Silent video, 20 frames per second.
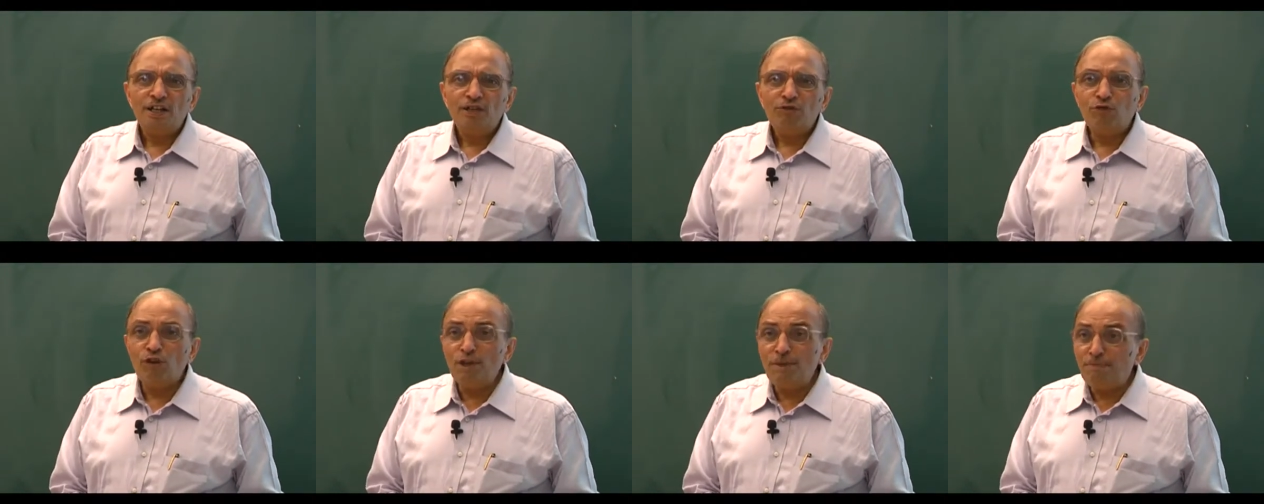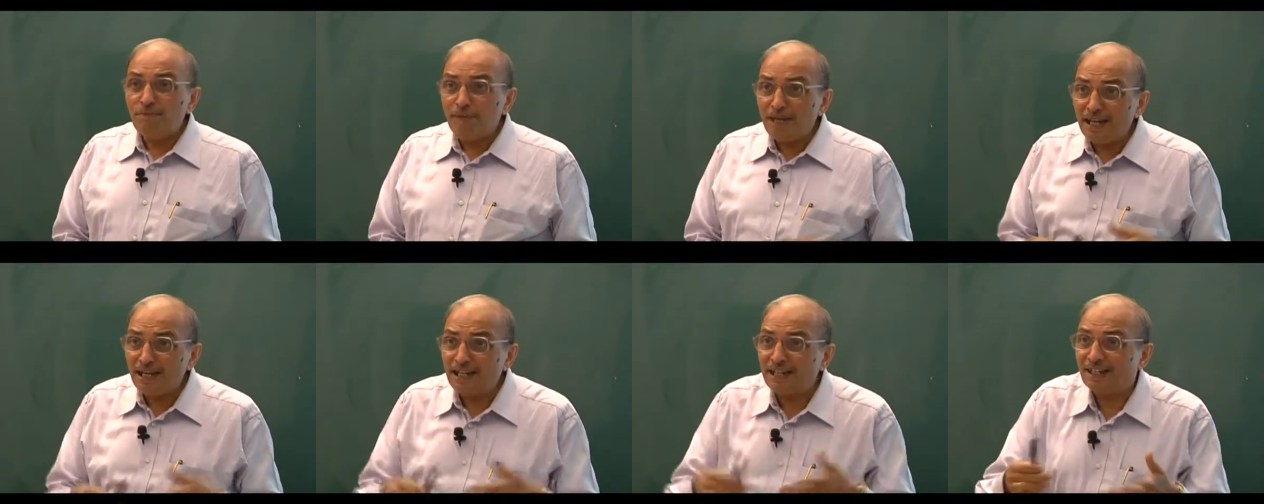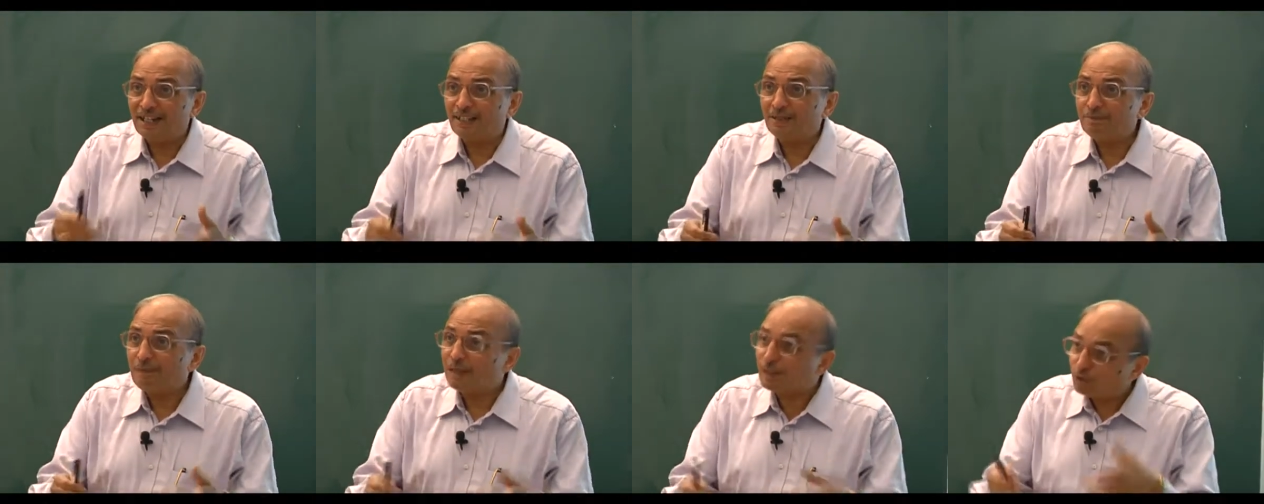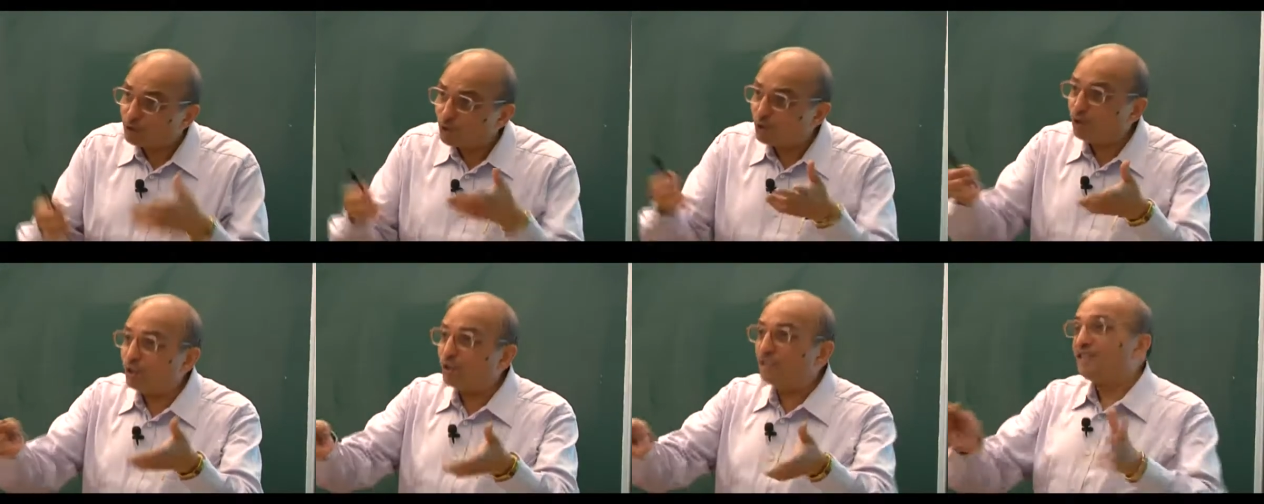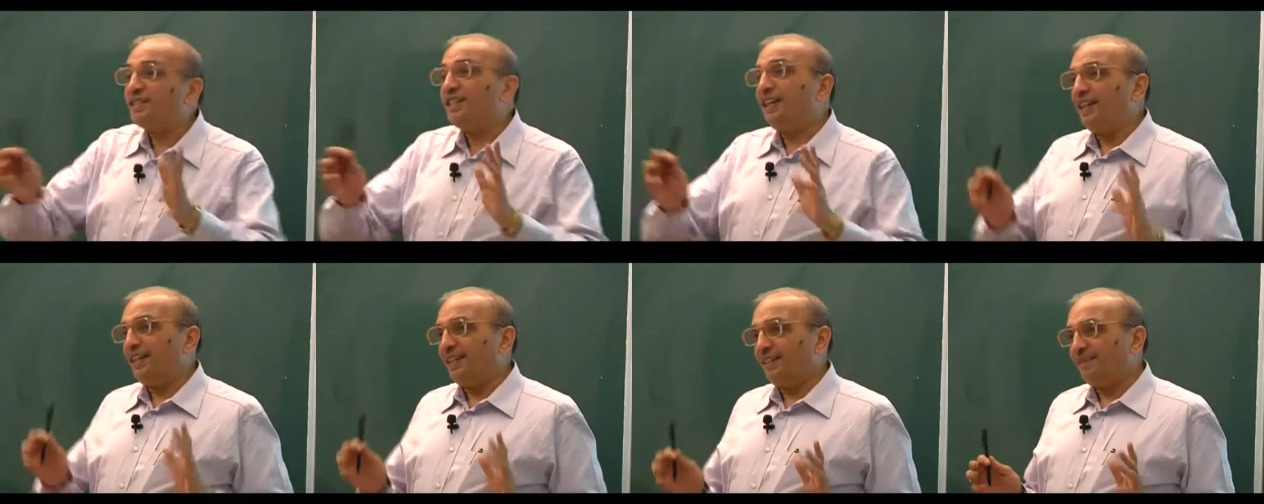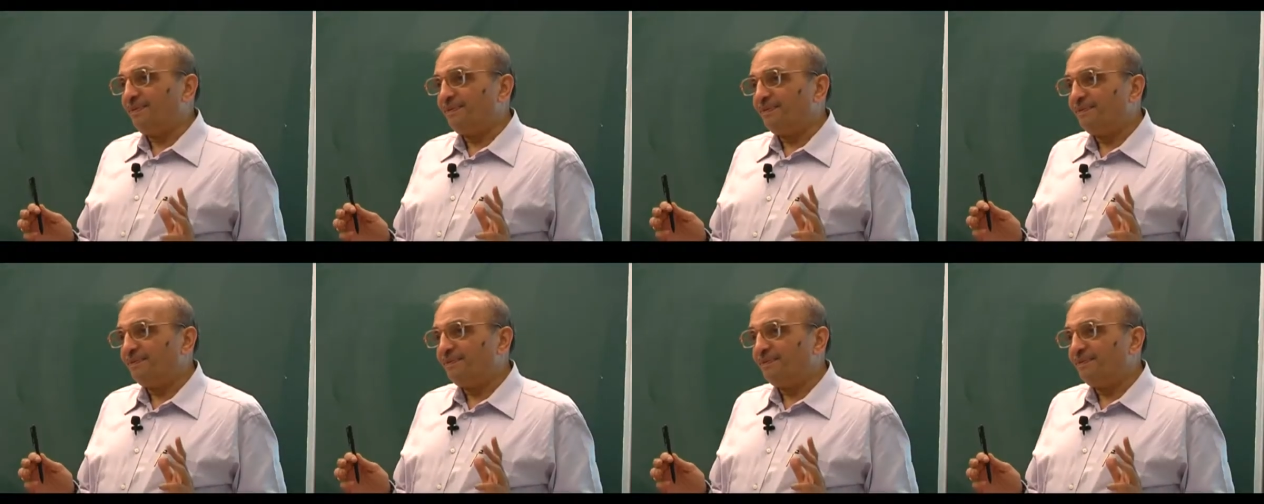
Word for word: We mean it, but we don't say it.